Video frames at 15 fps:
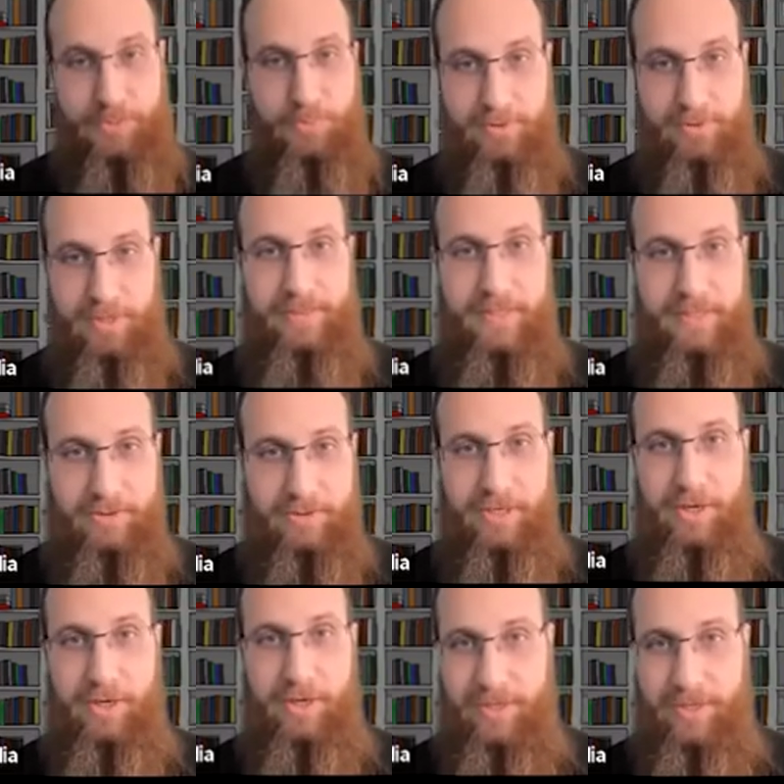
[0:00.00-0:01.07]
it's probably a
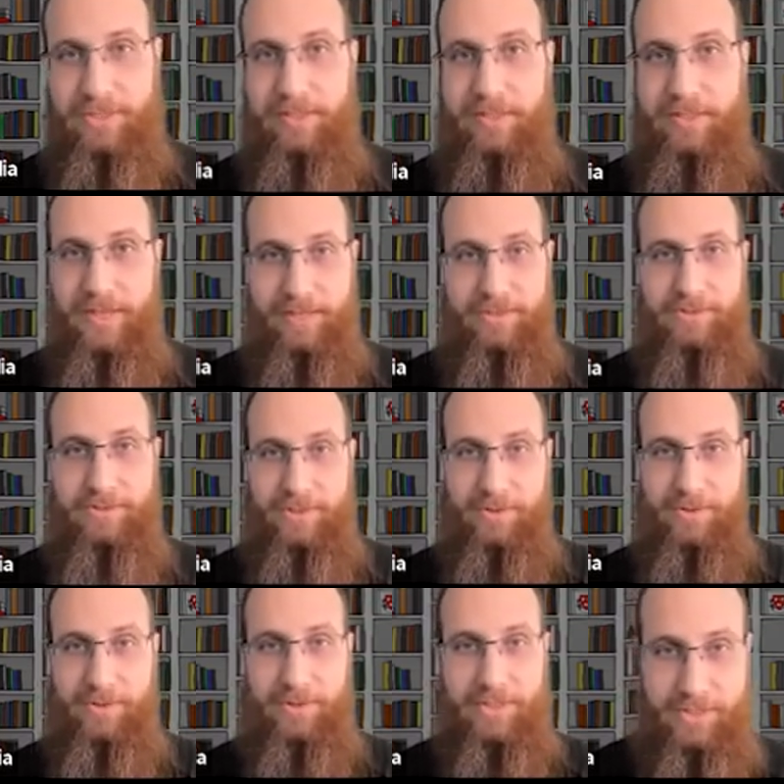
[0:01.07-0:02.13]
trick question. The answer is
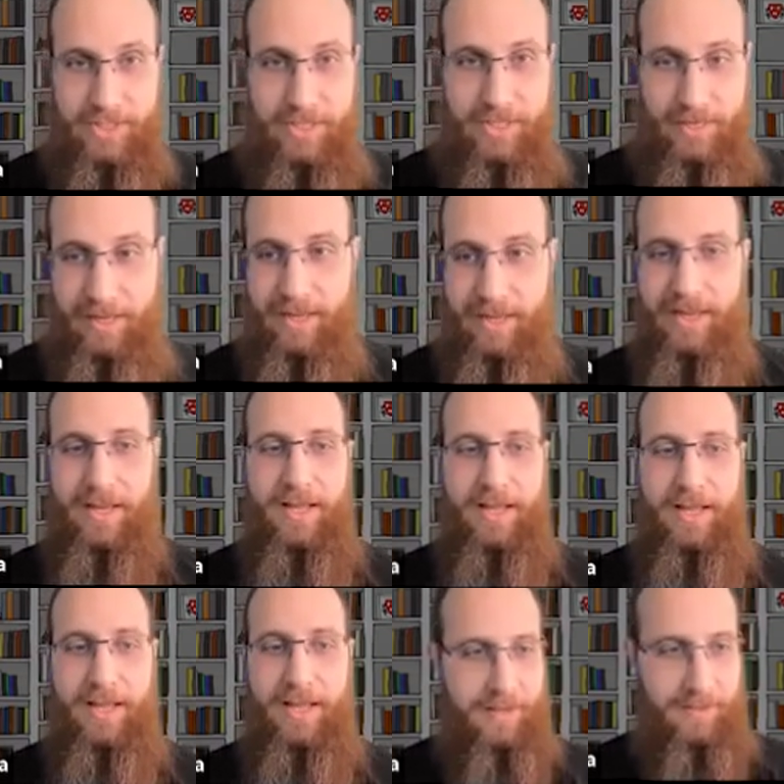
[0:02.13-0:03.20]
always C.
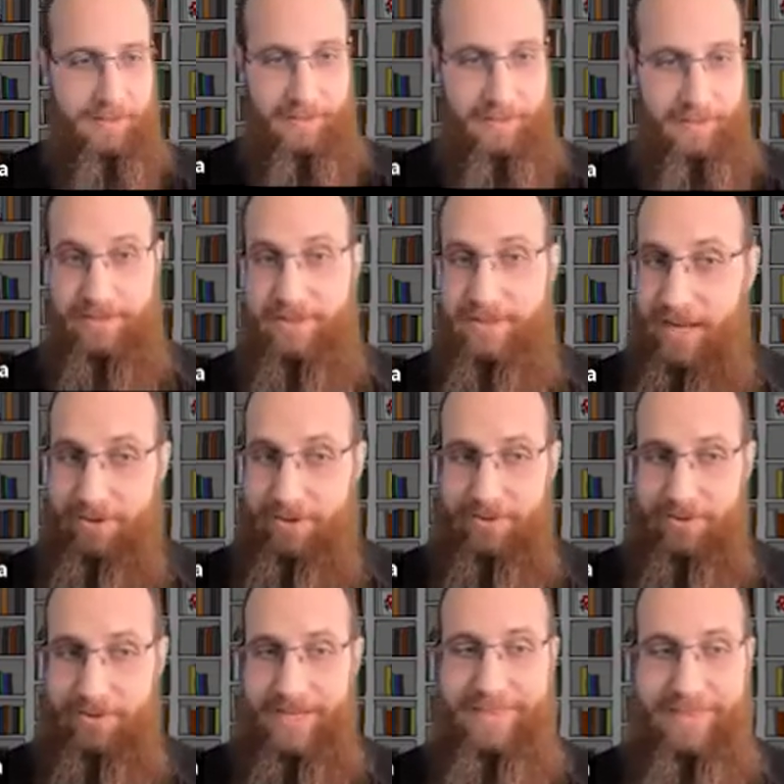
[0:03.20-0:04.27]
The answer is how
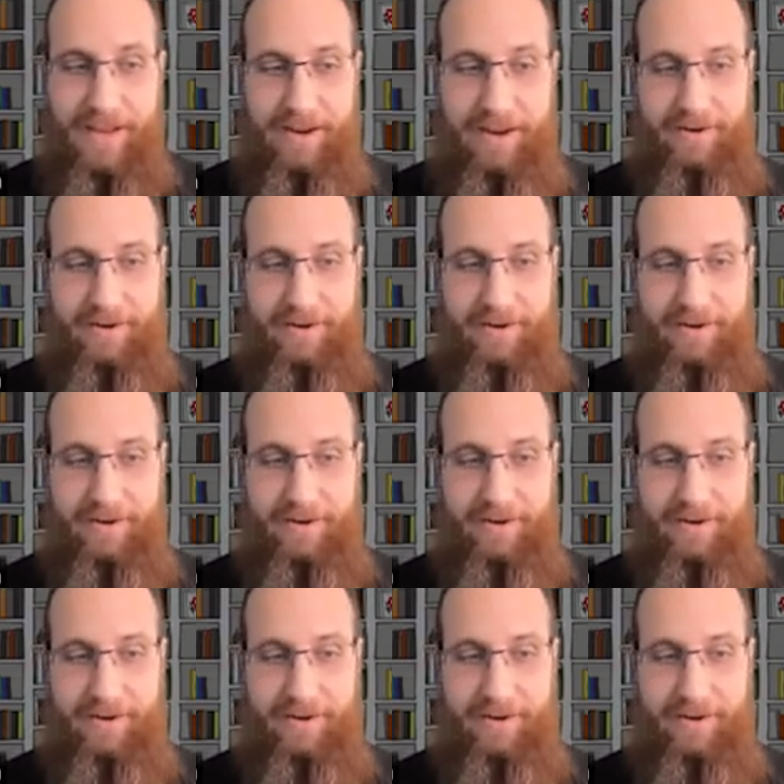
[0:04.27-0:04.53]
great they